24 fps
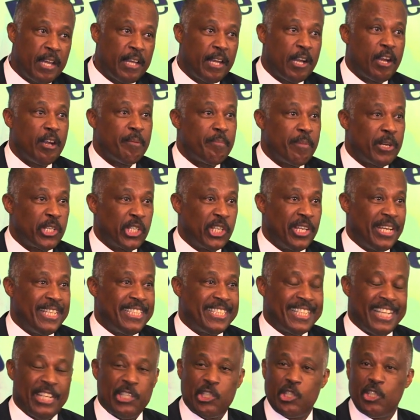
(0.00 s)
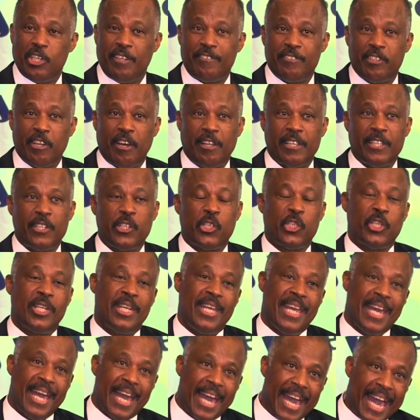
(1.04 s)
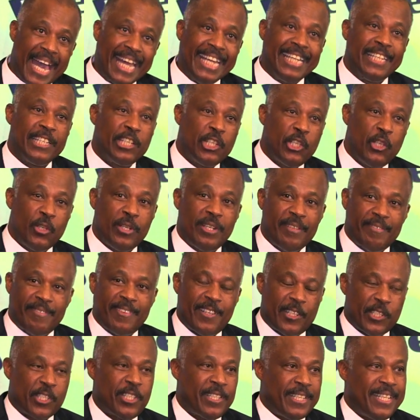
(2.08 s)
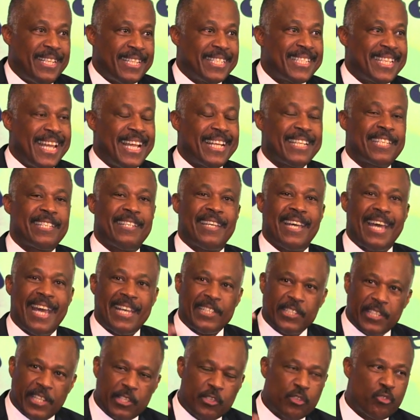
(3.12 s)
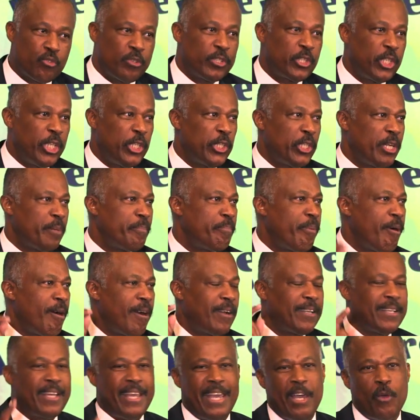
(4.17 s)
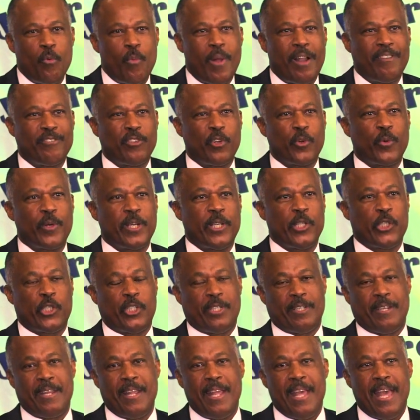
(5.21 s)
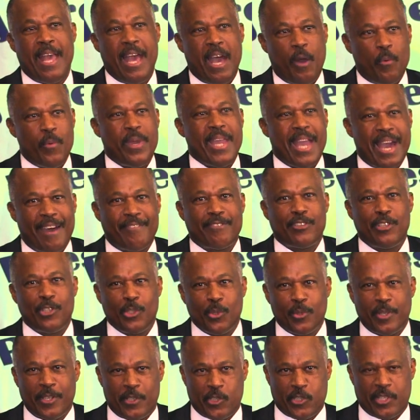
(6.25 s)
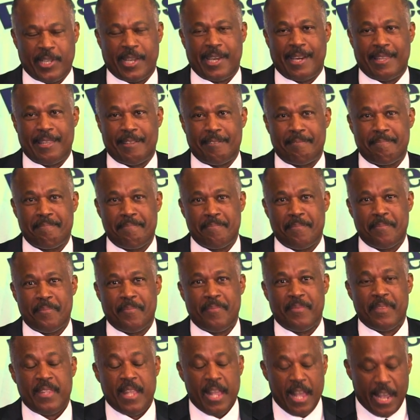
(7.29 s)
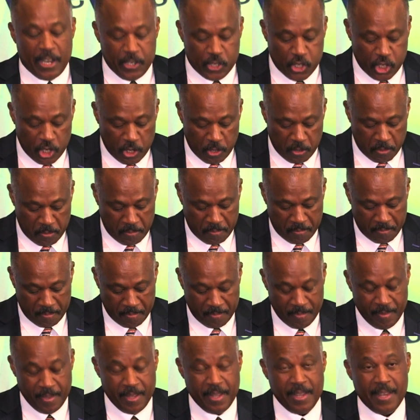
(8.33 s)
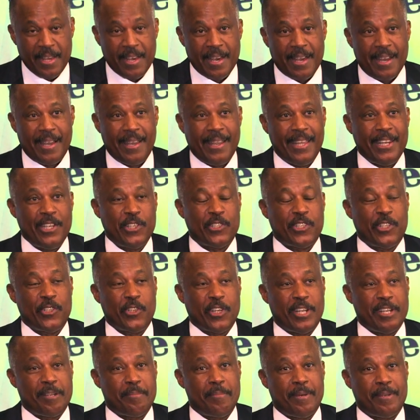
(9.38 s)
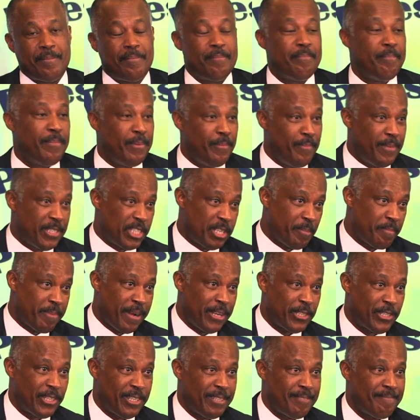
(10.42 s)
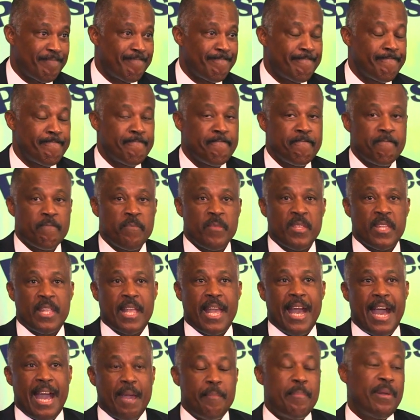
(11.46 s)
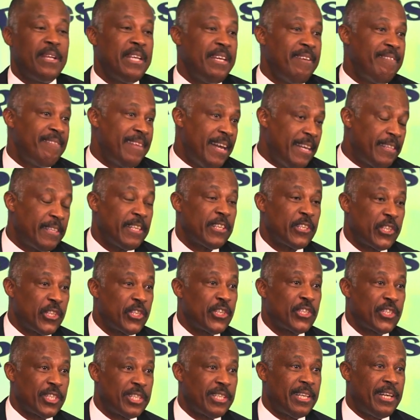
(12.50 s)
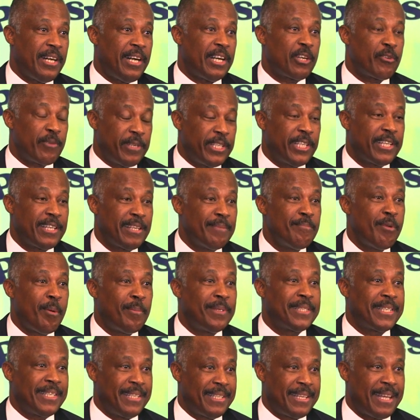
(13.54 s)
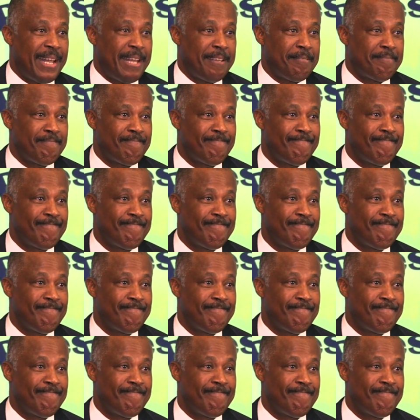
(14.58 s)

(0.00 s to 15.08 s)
commercialization of knowledge, and the university sector as a strategic partner in wealth creation. And we have to do this together. And so, ladies and gentlemen, Mr. President, I believe that this is a critical moment in time.